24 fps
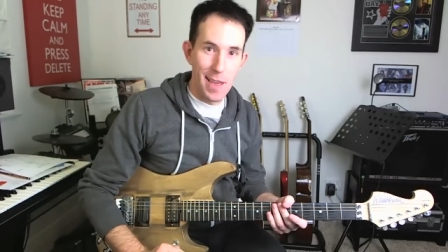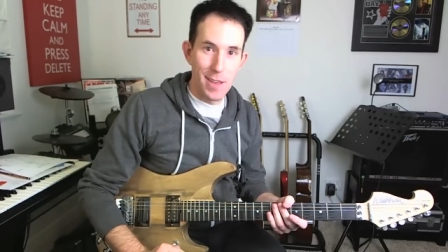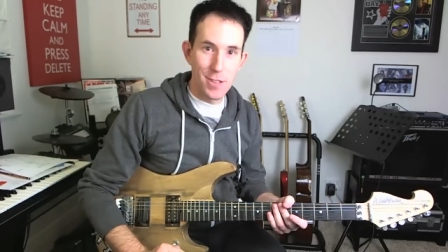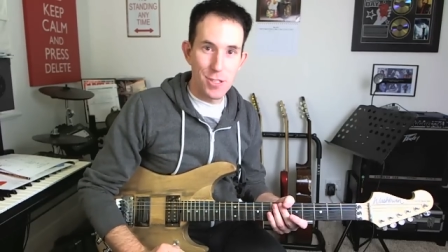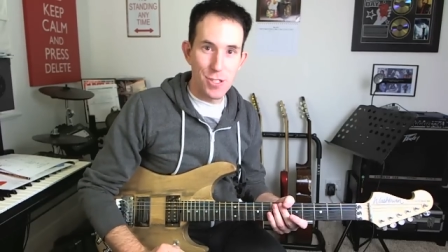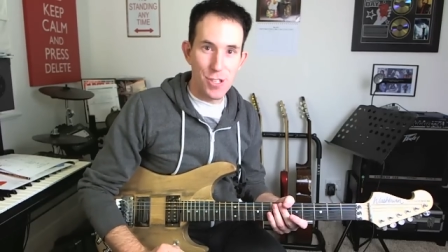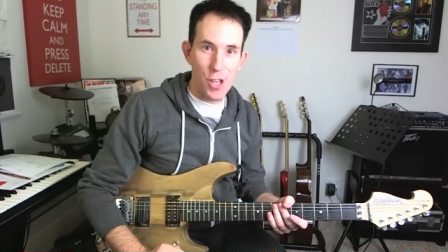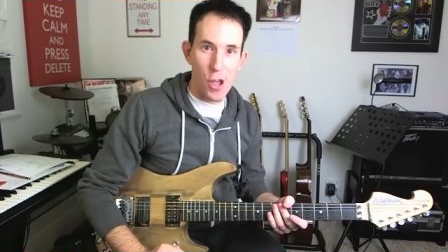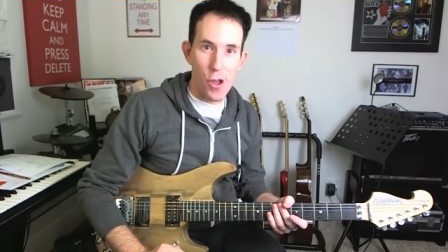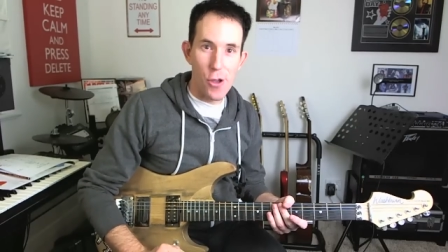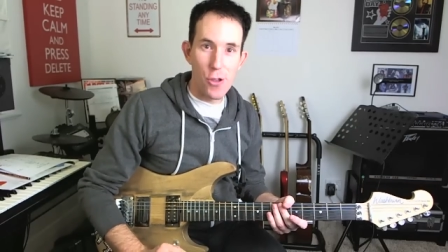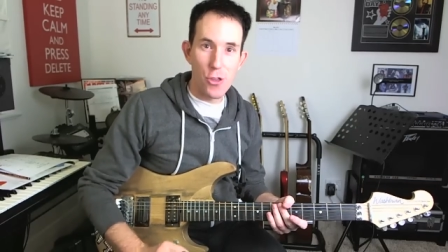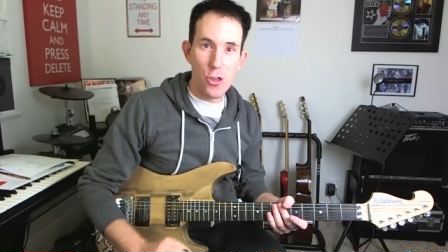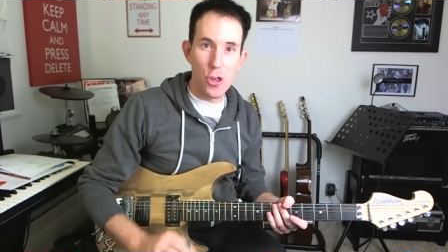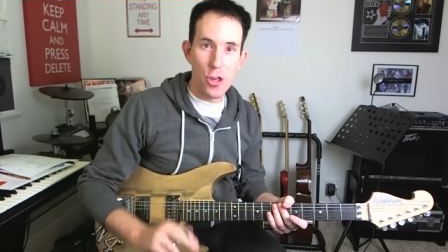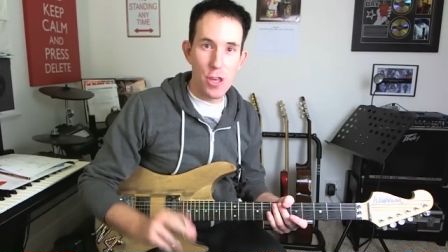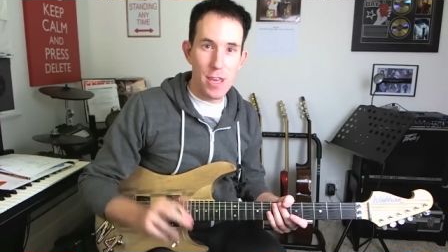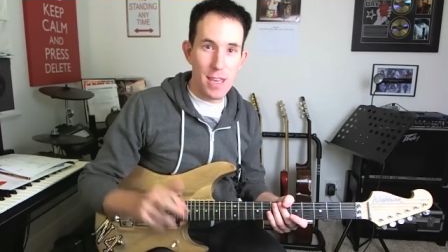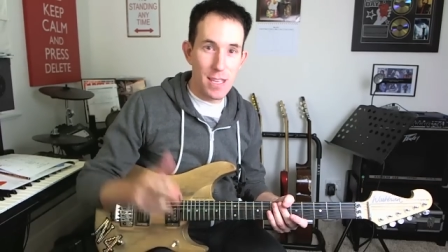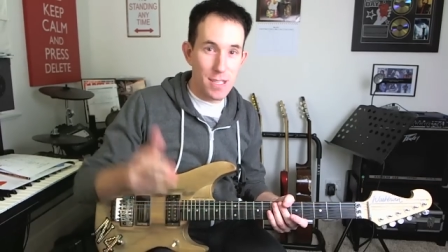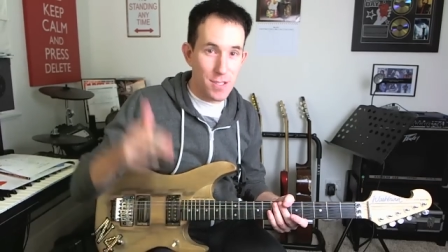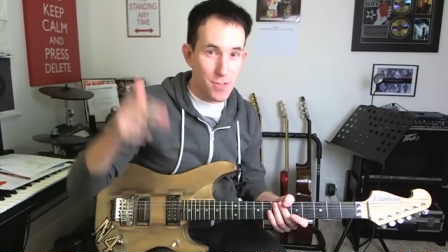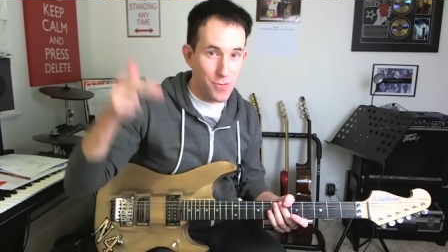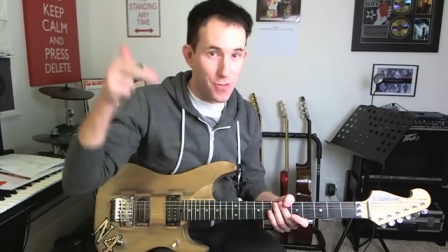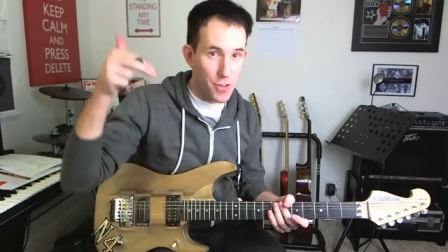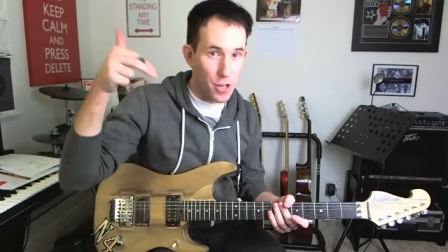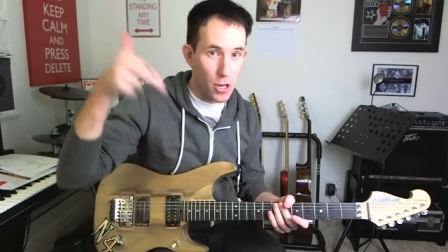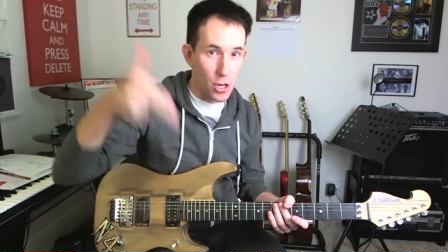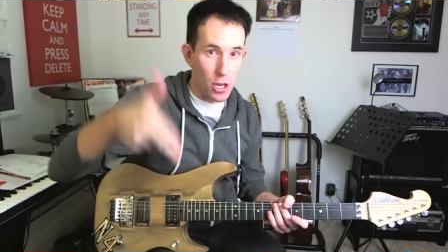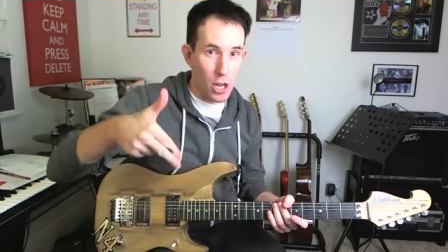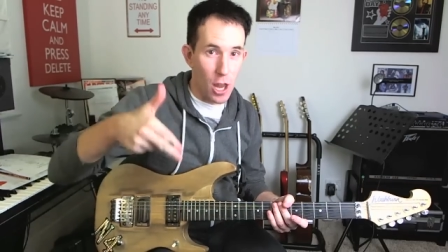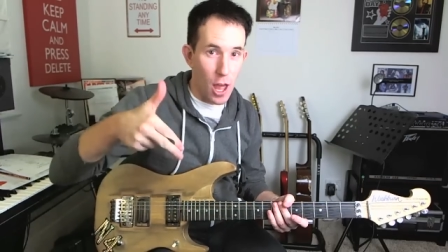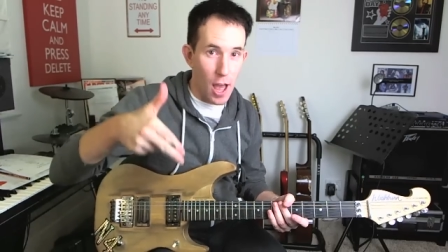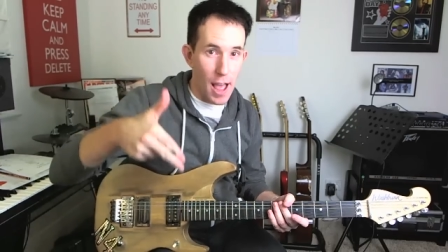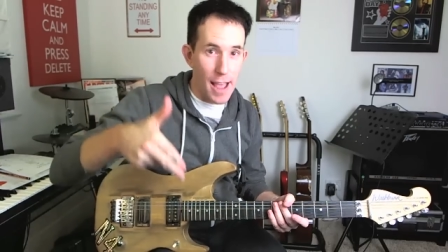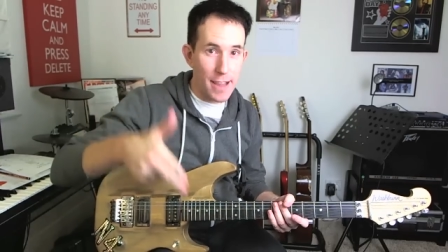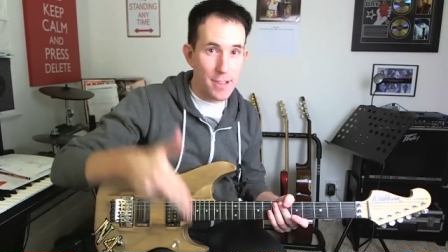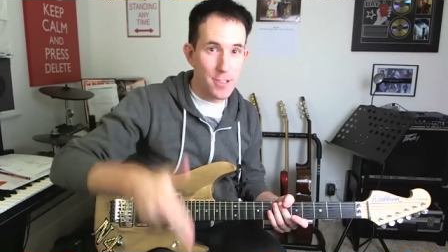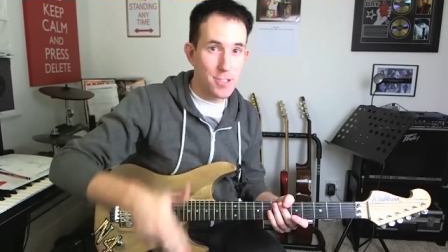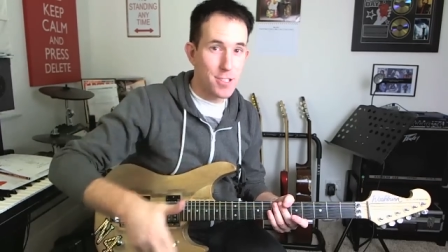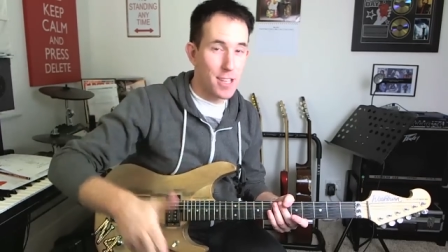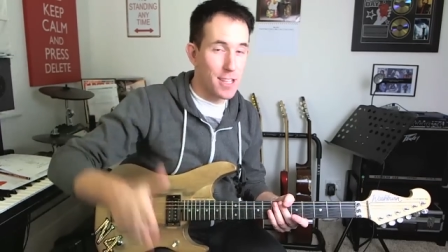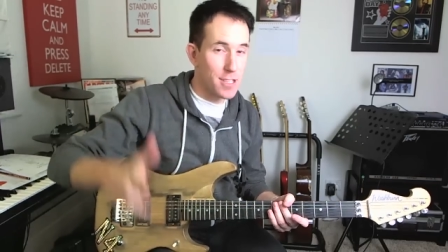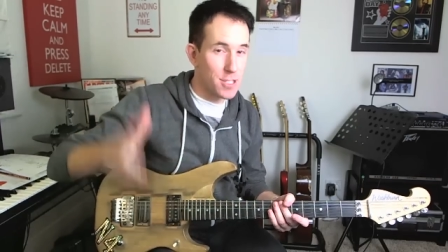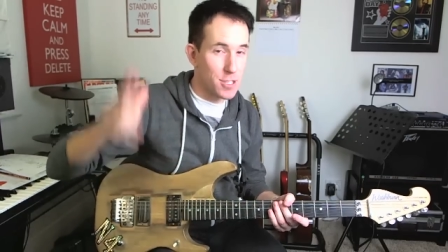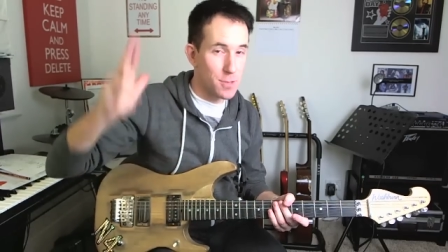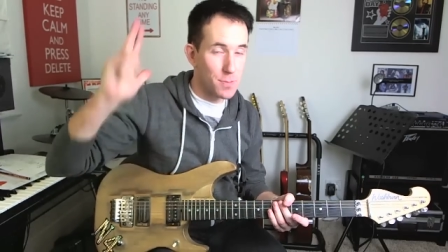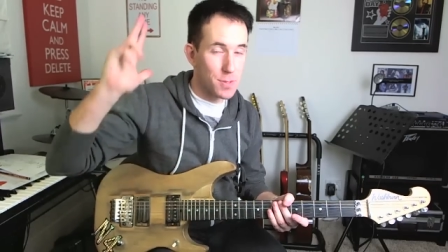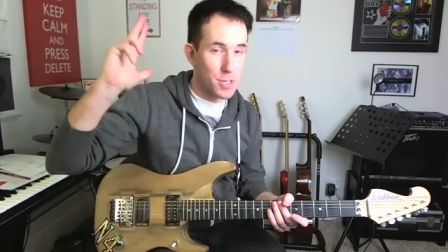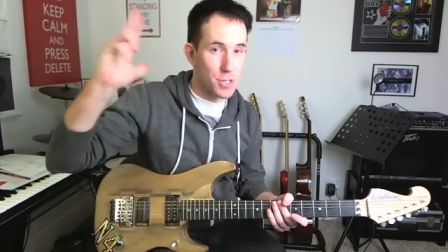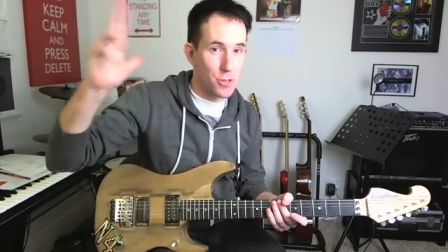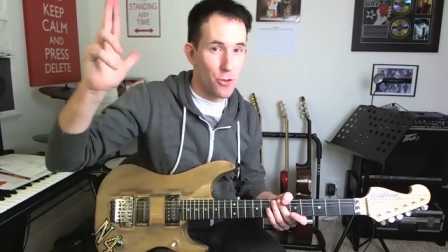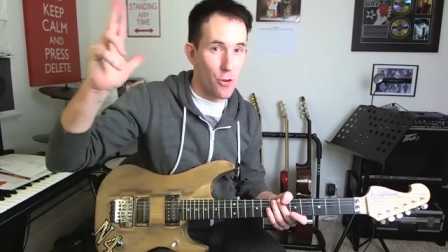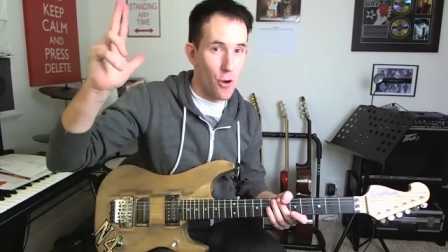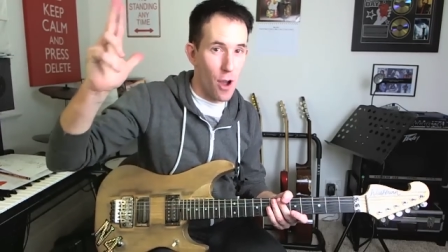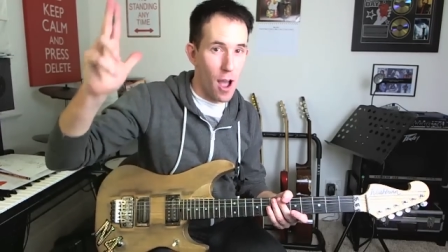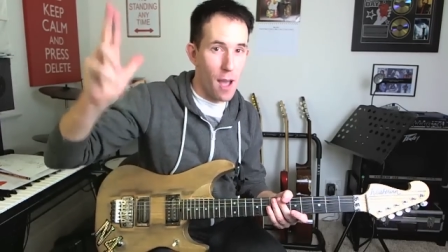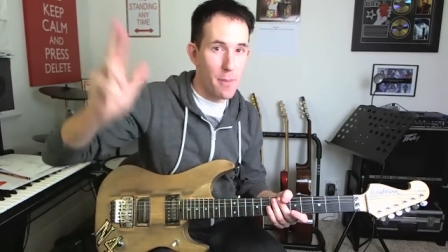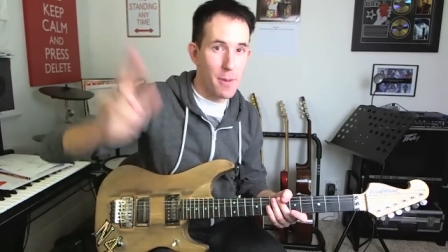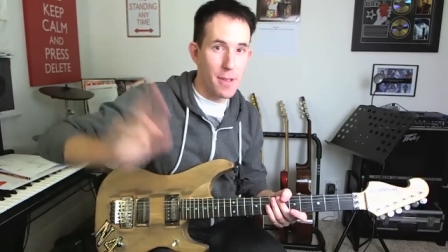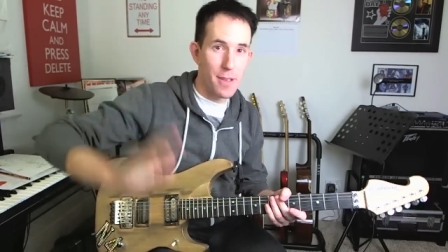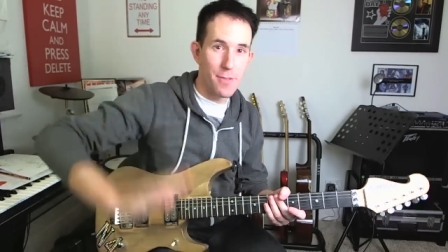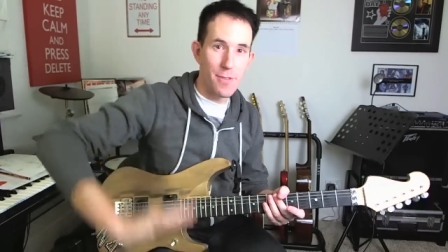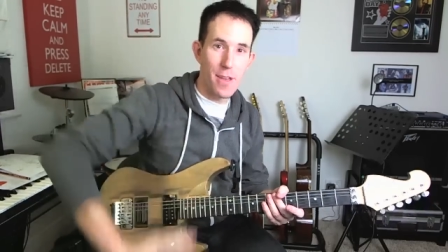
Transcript: So cheers for your likes and subscribing.